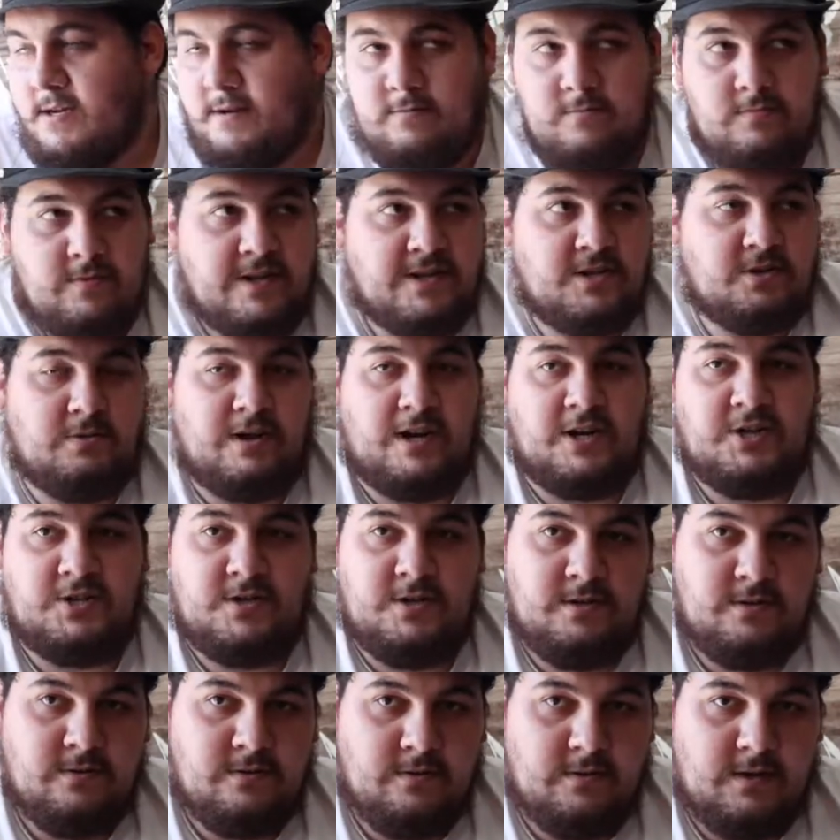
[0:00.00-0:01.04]

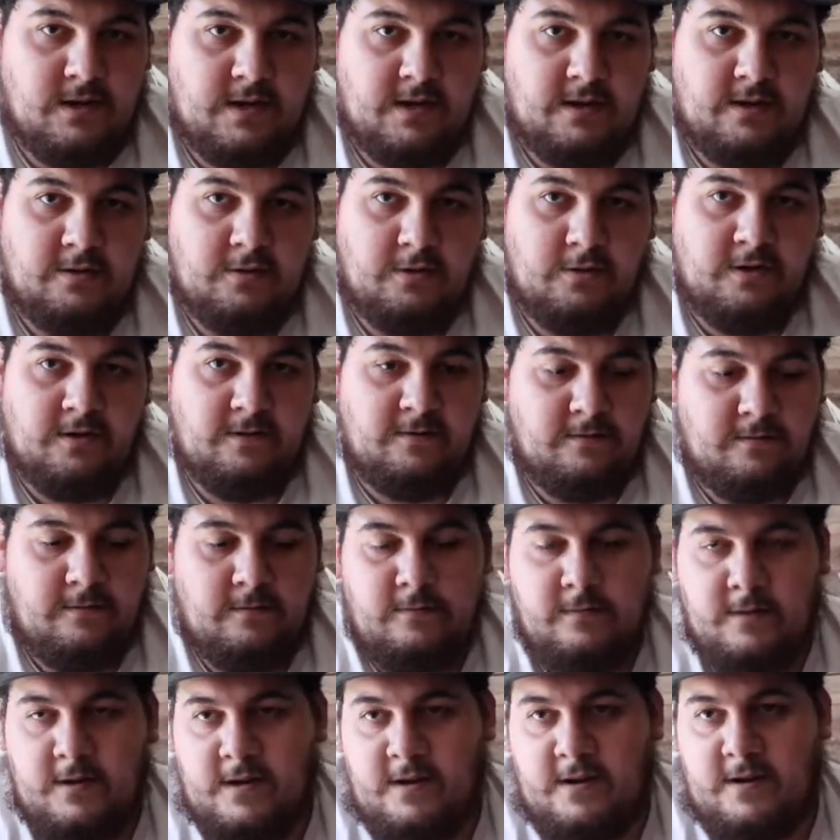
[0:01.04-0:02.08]
interaction going
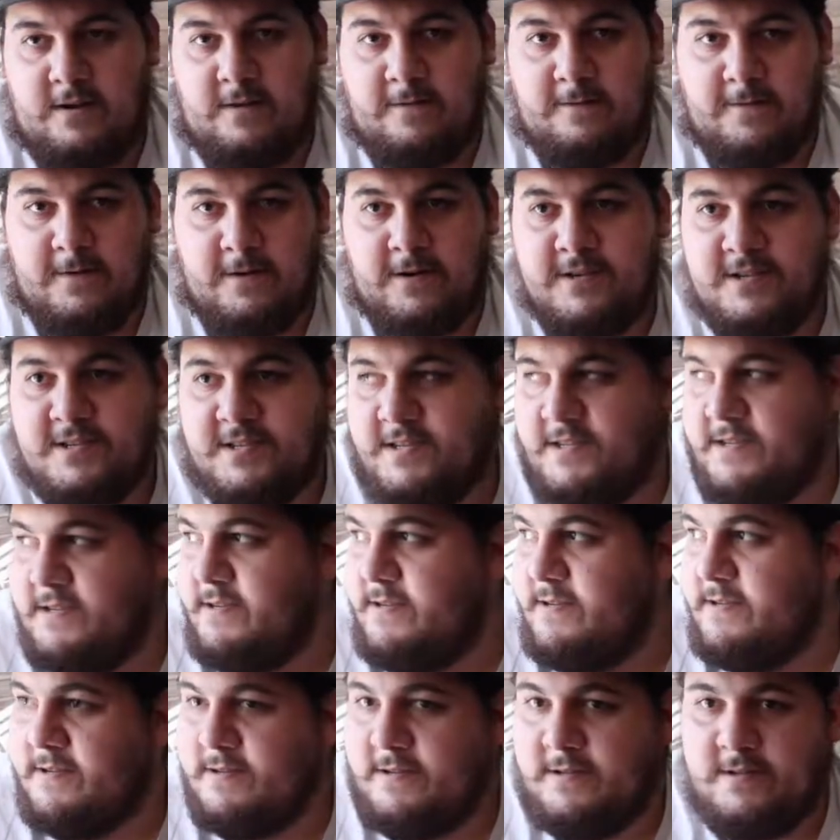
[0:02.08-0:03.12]
first
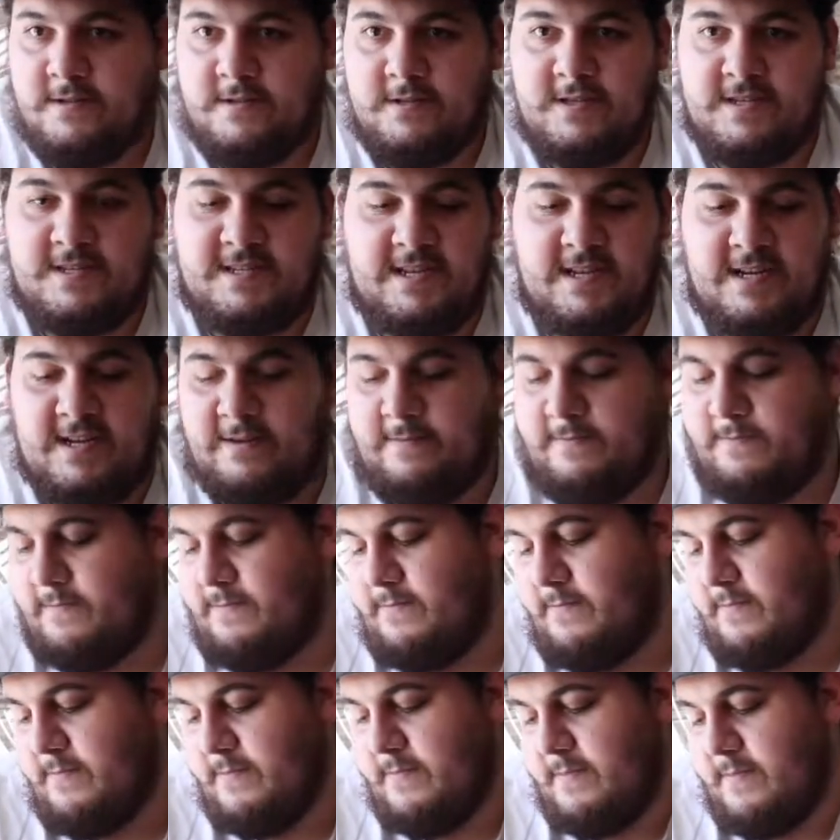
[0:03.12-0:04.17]
to set up.
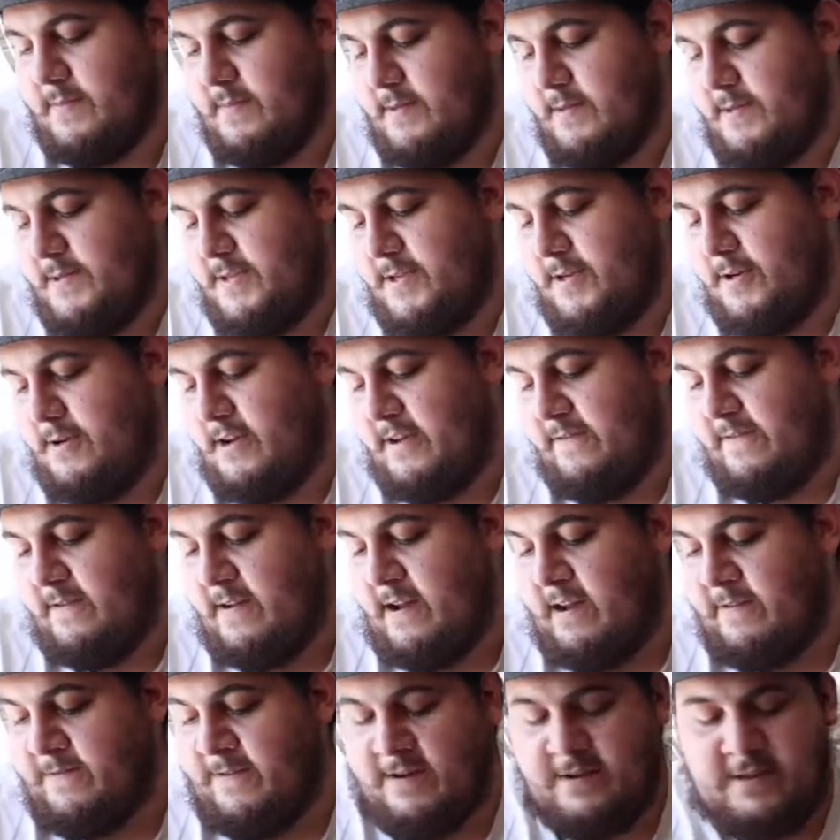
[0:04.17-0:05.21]
So
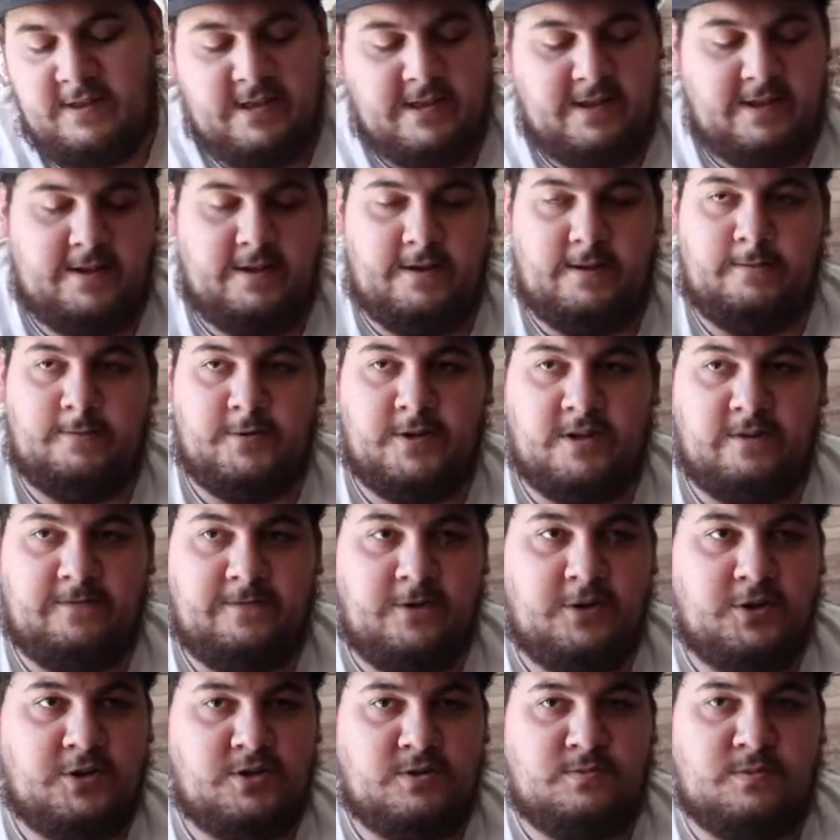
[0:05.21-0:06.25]
I figured the Draco
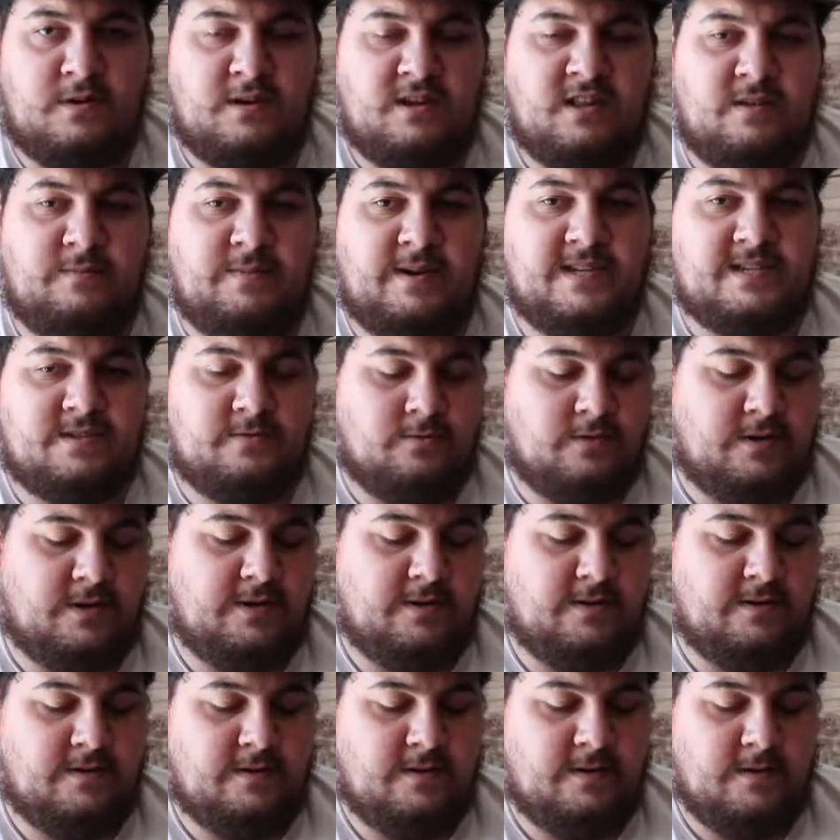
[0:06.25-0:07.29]
Future is probably the best
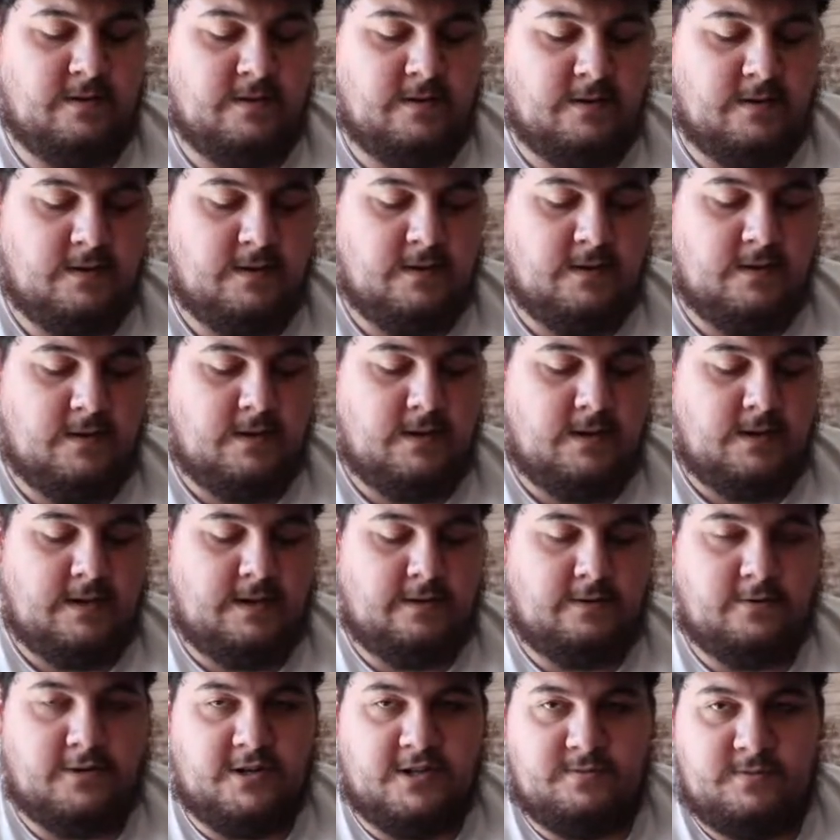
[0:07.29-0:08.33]
one.
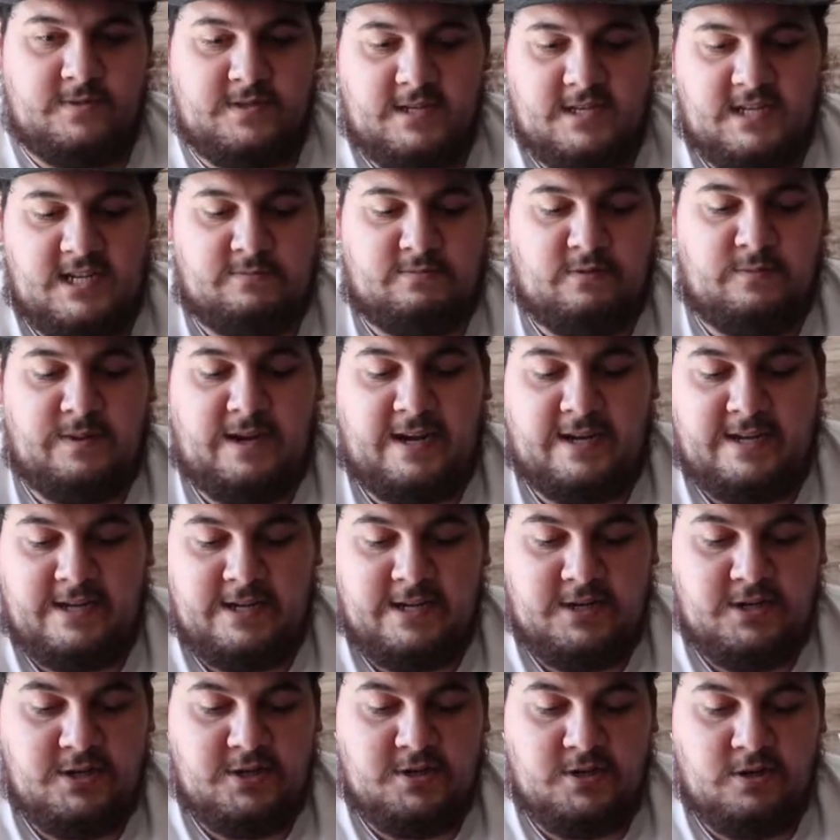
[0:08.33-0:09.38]
And of course with the double
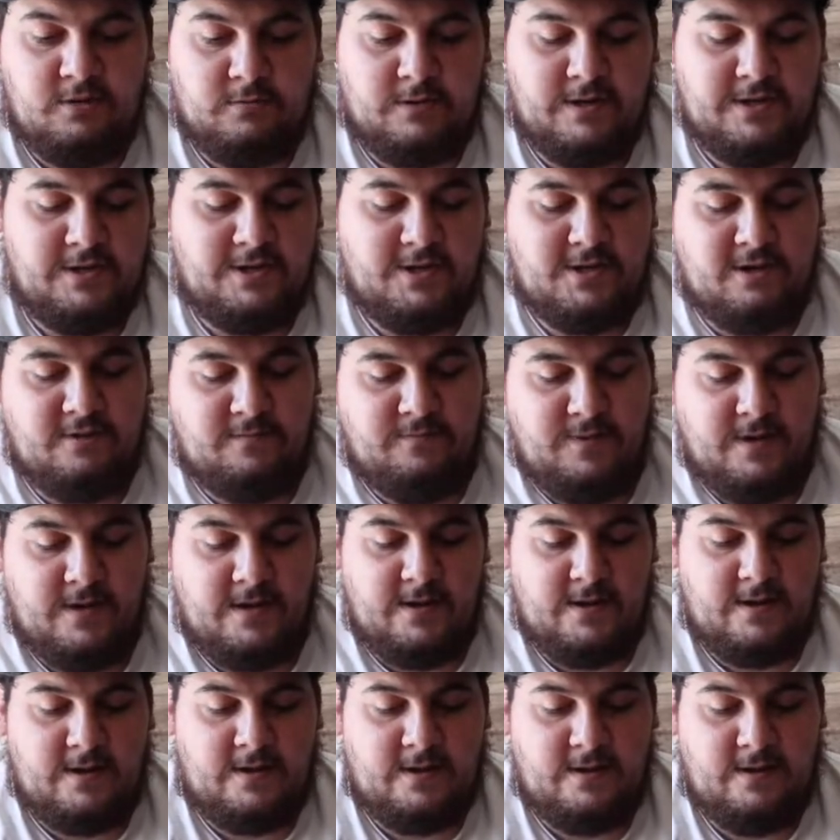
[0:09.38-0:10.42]
package, the one
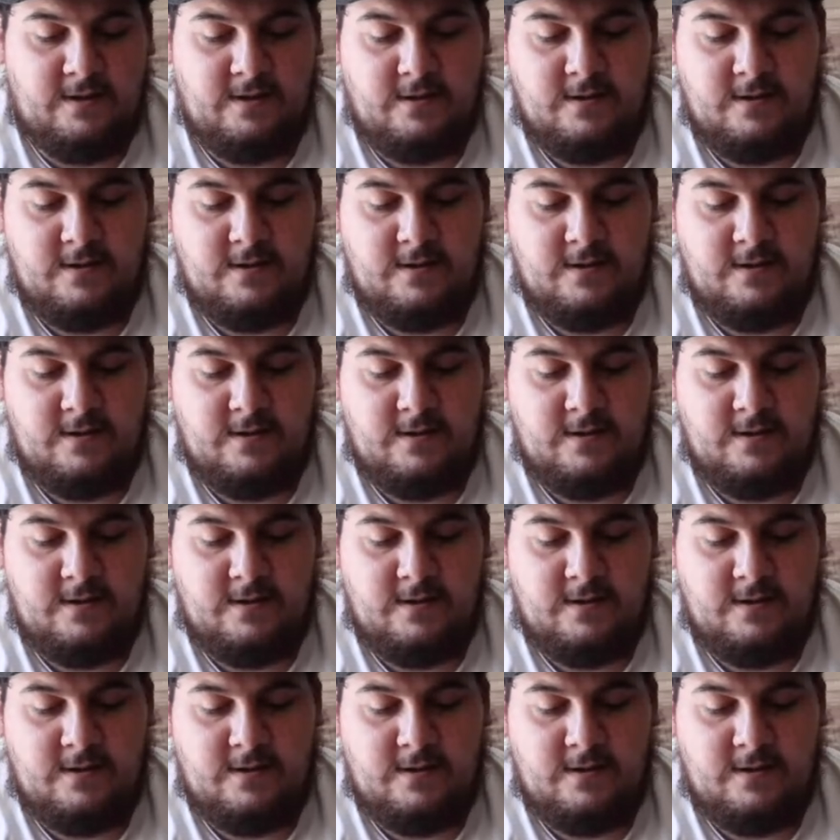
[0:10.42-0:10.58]
Utopia,